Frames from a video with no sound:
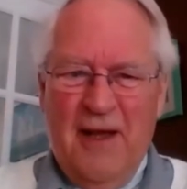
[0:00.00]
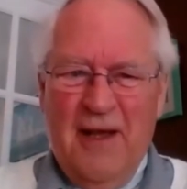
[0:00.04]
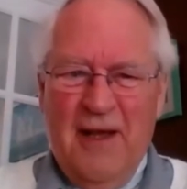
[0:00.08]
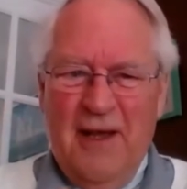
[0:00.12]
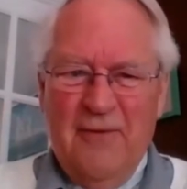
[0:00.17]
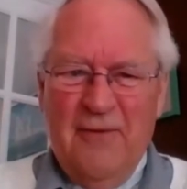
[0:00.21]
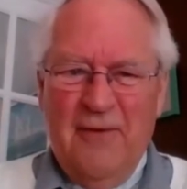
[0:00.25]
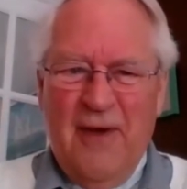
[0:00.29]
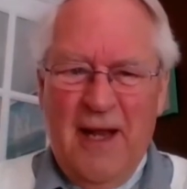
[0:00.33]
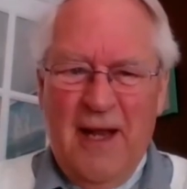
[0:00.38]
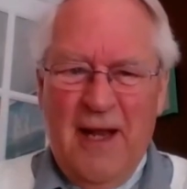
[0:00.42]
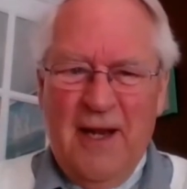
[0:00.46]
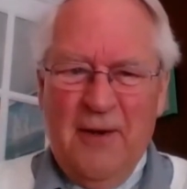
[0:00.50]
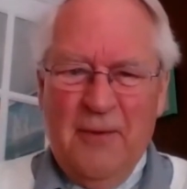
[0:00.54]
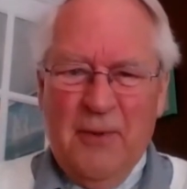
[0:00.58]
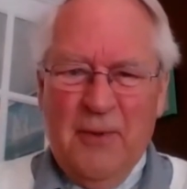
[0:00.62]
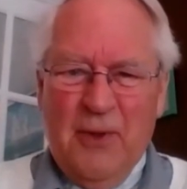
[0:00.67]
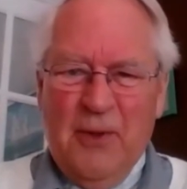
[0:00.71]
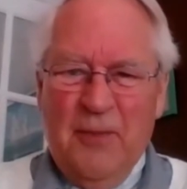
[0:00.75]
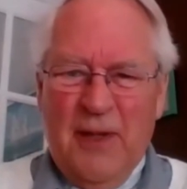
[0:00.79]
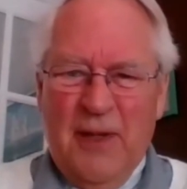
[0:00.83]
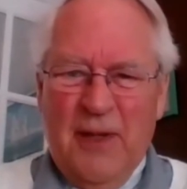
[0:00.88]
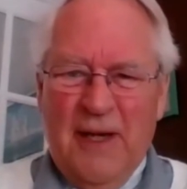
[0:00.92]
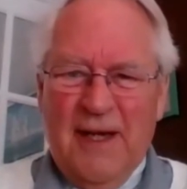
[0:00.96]

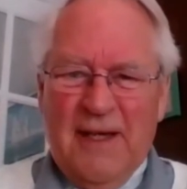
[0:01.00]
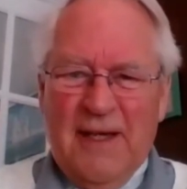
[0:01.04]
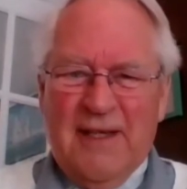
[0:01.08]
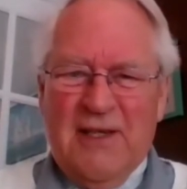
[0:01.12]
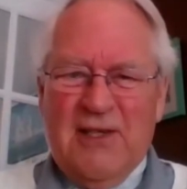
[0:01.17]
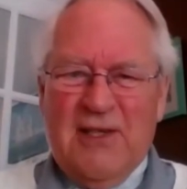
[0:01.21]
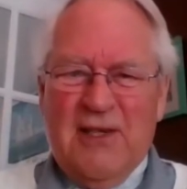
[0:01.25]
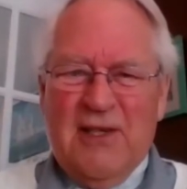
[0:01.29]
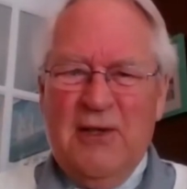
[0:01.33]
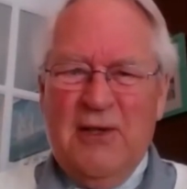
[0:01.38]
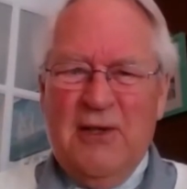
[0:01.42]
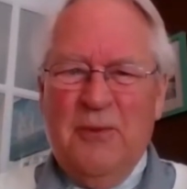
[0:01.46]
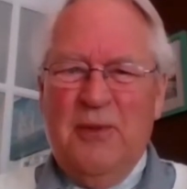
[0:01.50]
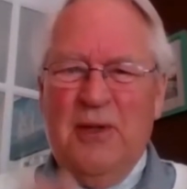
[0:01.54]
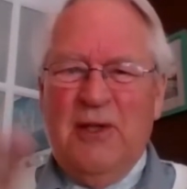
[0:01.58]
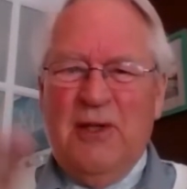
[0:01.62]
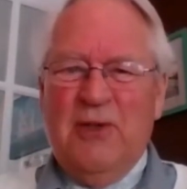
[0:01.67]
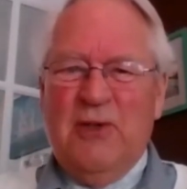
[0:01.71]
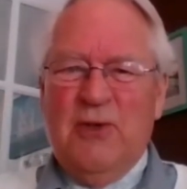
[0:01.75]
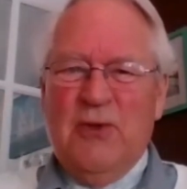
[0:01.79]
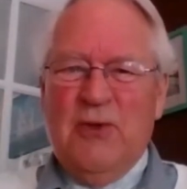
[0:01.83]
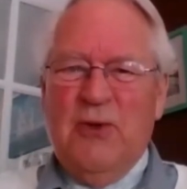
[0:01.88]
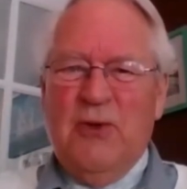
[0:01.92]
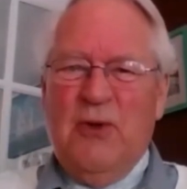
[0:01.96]
valuable, but I can see you being
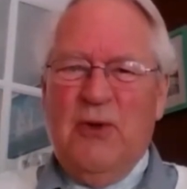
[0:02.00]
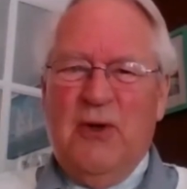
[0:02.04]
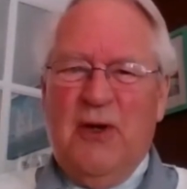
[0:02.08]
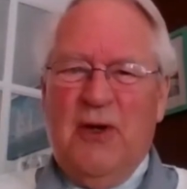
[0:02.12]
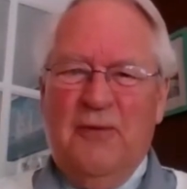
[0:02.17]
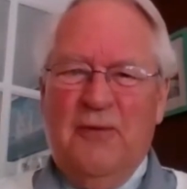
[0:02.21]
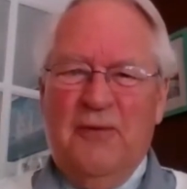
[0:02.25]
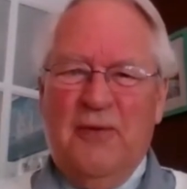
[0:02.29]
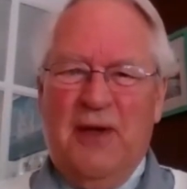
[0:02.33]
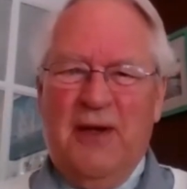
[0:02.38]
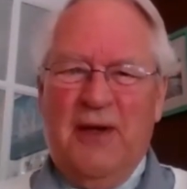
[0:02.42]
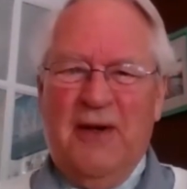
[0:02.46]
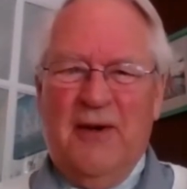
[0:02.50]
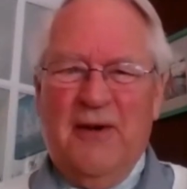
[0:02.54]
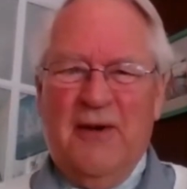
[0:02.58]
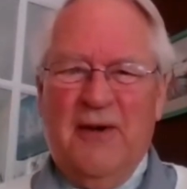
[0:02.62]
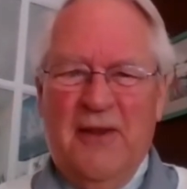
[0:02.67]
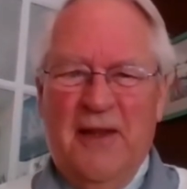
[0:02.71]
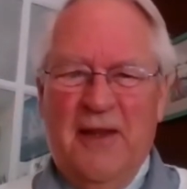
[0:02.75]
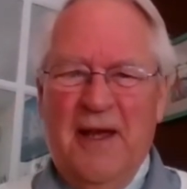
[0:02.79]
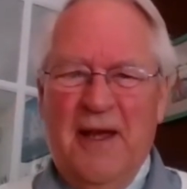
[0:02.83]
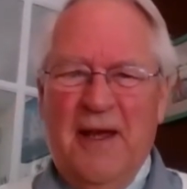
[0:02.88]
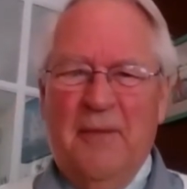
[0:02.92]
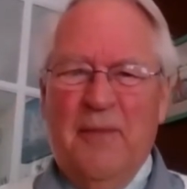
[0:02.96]
drawn off here and
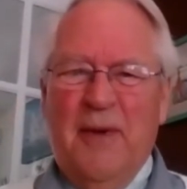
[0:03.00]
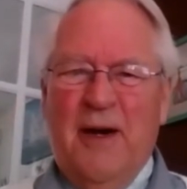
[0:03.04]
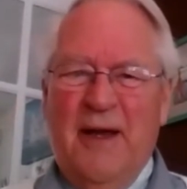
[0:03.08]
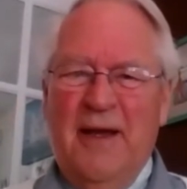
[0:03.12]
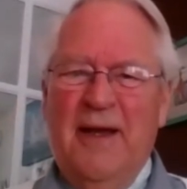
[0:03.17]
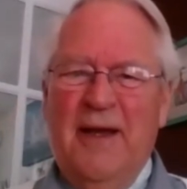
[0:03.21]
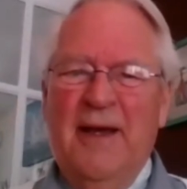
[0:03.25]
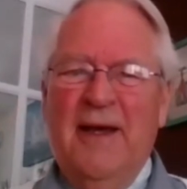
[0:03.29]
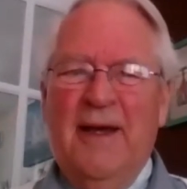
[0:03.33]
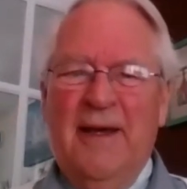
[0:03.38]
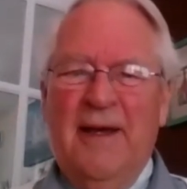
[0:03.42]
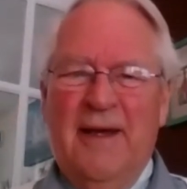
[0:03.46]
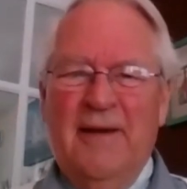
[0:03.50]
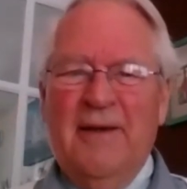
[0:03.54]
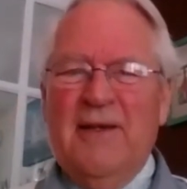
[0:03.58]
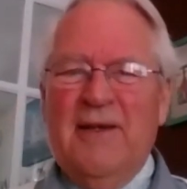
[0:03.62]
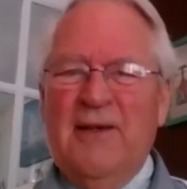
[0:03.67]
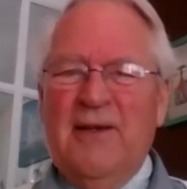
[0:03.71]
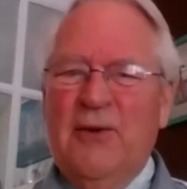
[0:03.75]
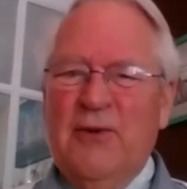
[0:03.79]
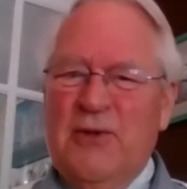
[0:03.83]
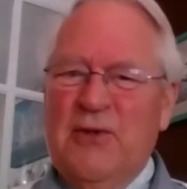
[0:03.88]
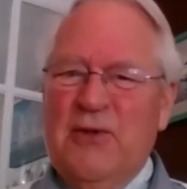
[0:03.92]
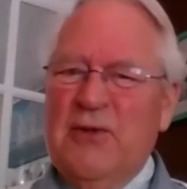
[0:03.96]
there by
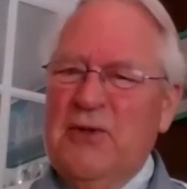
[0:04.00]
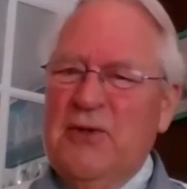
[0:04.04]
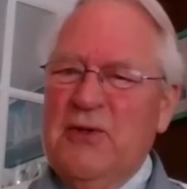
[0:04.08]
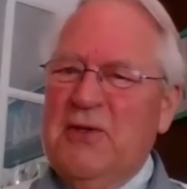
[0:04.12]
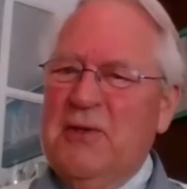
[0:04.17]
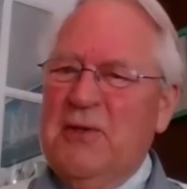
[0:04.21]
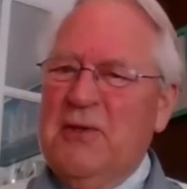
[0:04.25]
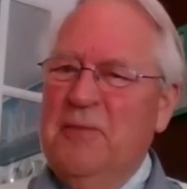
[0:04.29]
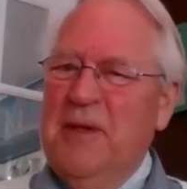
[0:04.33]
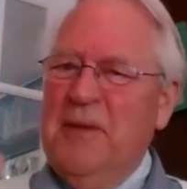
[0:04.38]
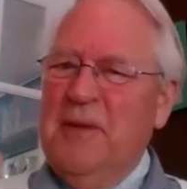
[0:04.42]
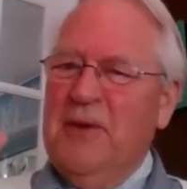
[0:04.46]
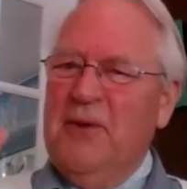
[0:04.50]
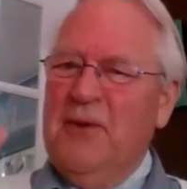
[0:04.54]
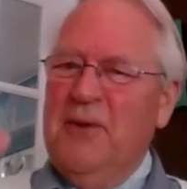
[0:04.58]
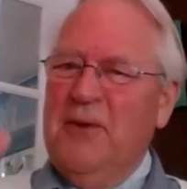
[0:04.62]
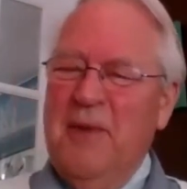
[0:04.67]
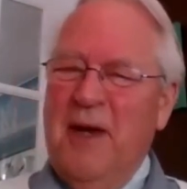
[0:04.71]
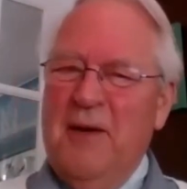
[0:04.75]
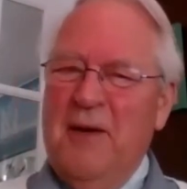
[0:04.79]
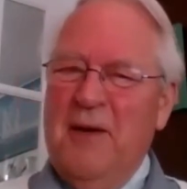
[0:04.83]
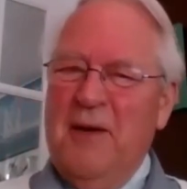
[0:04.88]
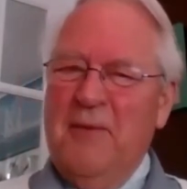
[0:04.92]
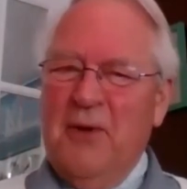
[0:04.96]
all sorts of people who
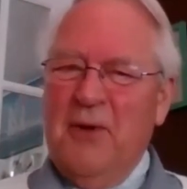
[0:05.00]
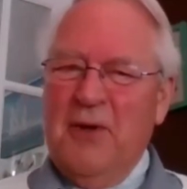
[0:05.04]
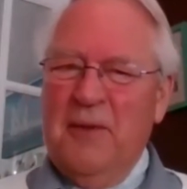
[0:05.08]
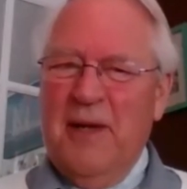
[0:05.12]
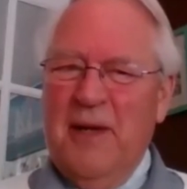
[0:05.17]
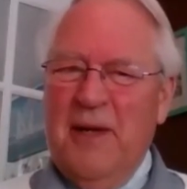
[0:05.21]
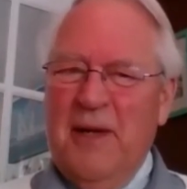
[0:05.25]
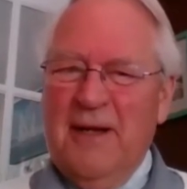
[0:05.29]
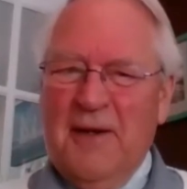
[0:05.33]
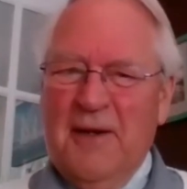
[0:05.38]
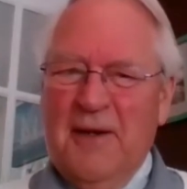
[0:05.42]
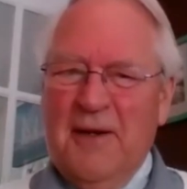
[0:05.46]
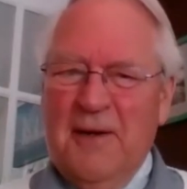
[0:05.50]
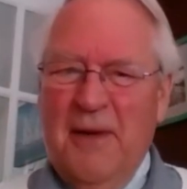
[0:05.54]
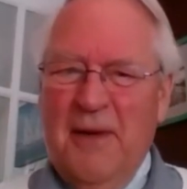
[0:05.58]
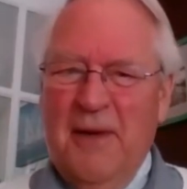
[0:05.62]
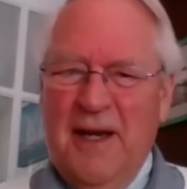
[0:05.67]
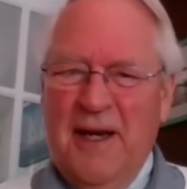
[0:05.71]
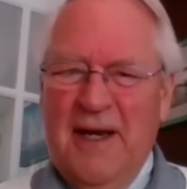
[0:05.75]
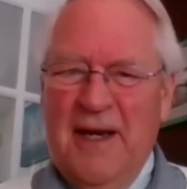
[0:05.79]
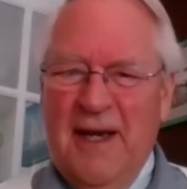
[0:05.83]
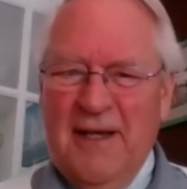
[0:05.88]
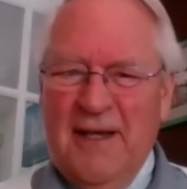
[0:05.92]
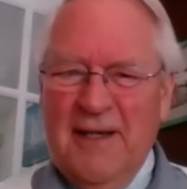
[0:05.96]
might want to make a lot of
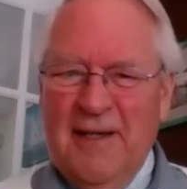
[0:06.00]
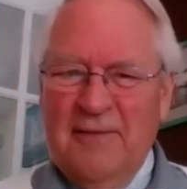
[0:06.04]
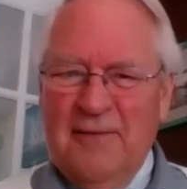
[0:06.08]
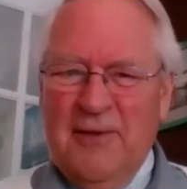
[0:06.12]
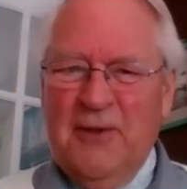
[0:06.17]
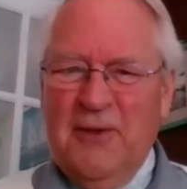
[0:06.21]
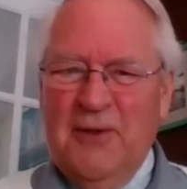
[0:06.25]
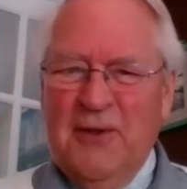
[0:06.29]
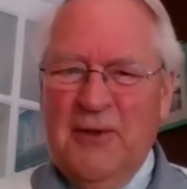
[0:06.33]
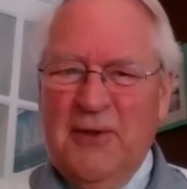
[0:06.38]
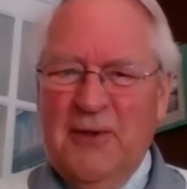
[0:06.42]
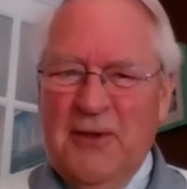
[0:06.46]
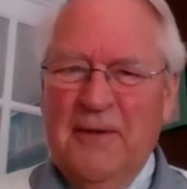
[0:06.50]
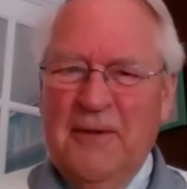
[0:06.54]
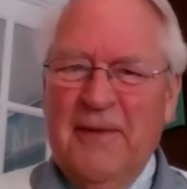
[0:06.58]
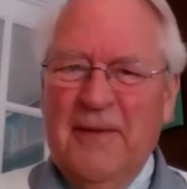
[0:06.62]
money out of you,